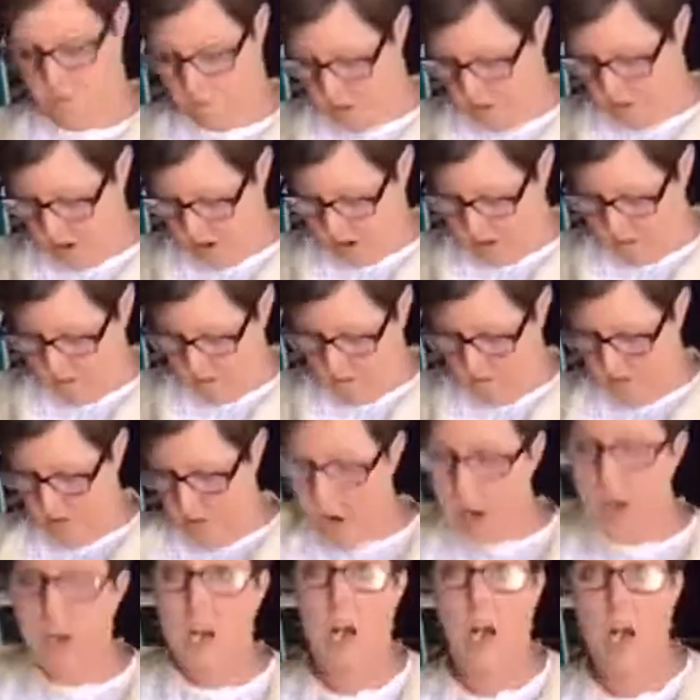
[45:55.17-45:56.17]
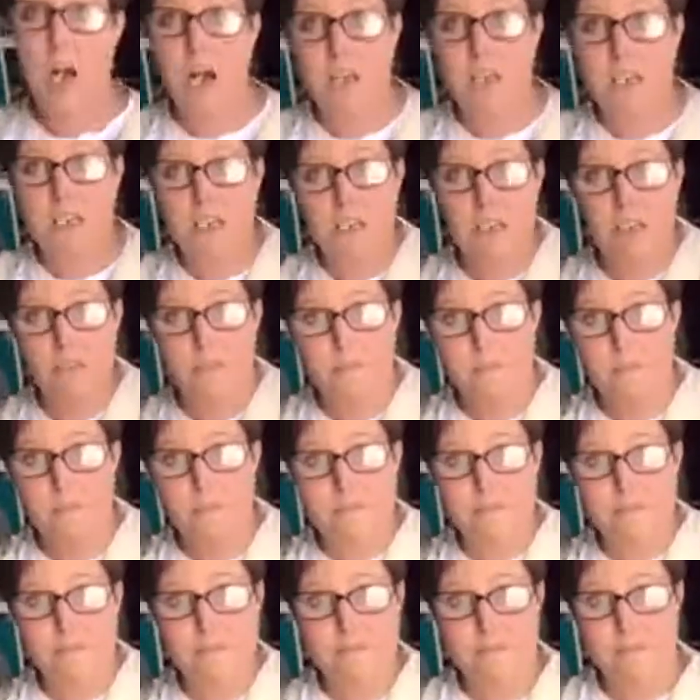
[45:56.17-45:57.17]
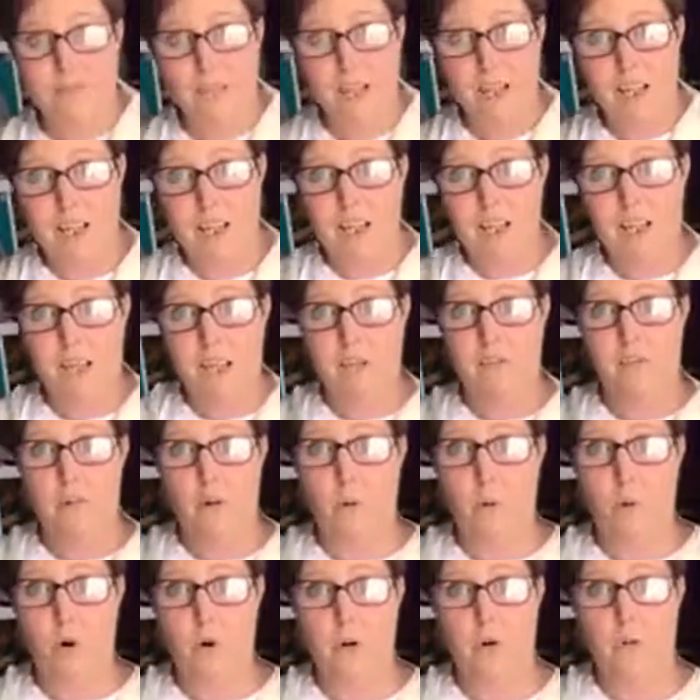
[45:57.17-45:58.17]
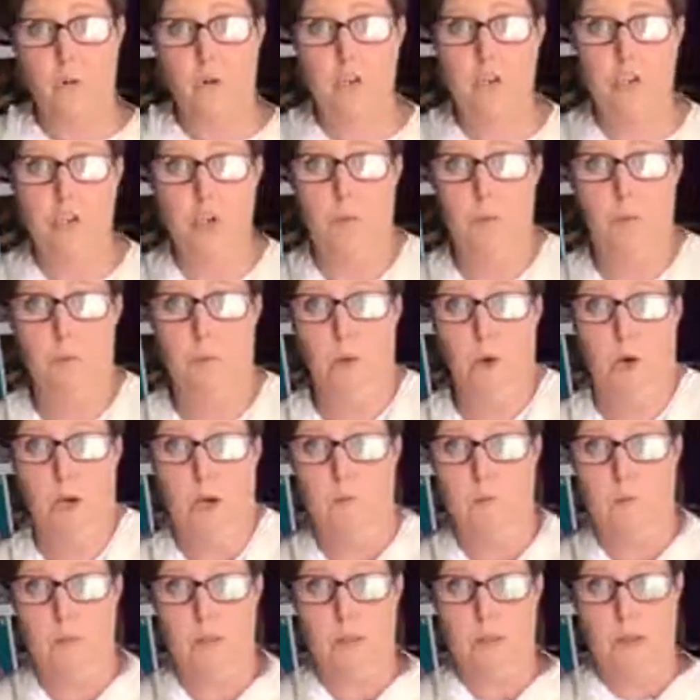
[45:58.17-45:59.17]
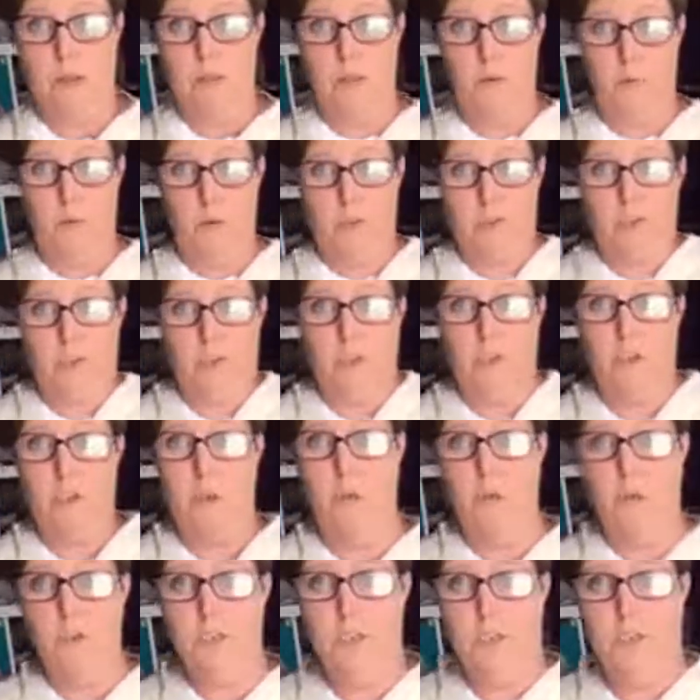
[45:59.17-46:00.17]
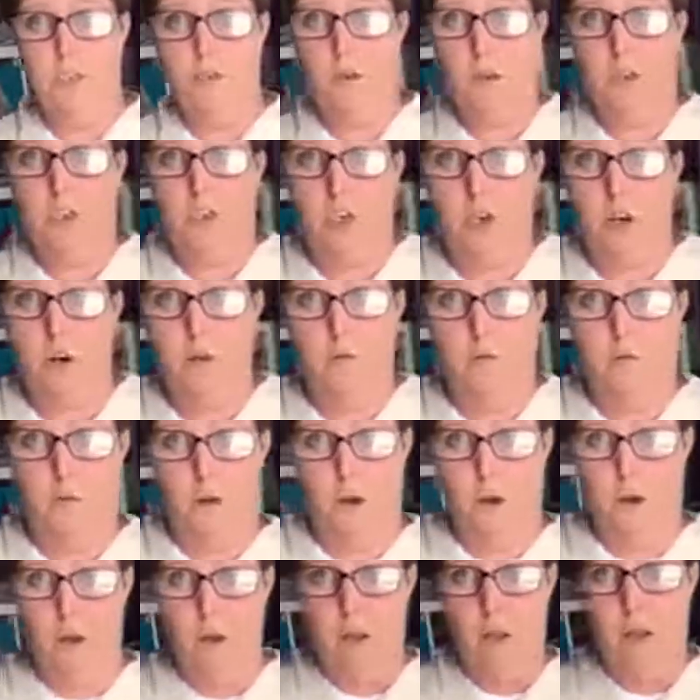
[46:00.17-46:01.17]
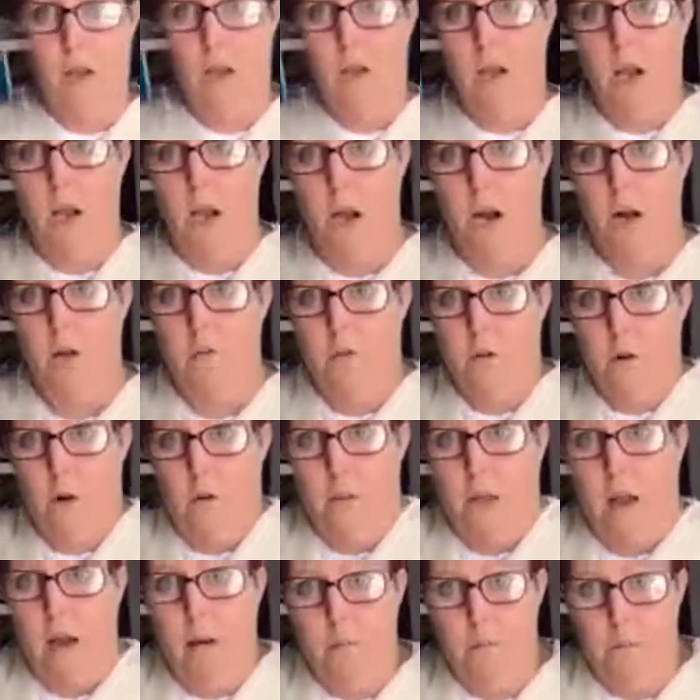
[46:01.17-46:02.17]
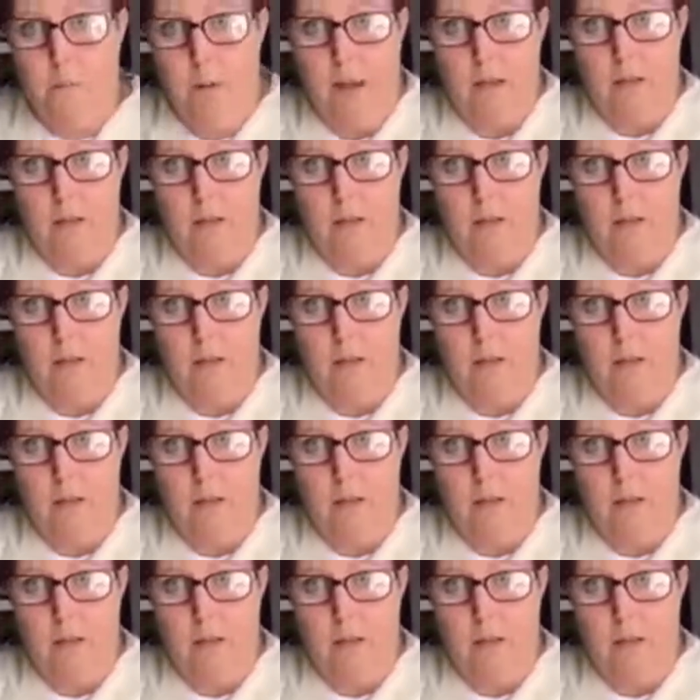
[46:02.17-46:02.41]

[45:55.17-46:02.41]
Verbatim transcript: for um, a cardigan if I want, or a jumper in the winter. So once it's crossed over and I've got that